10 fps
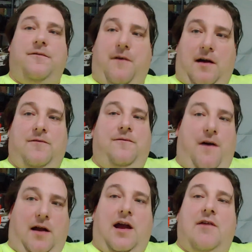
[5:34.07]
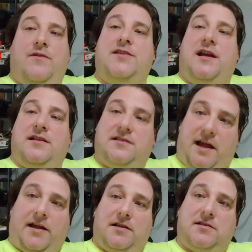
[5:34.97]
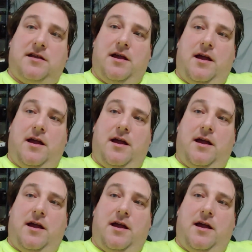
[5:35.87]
fuck, fuck every ten seconds,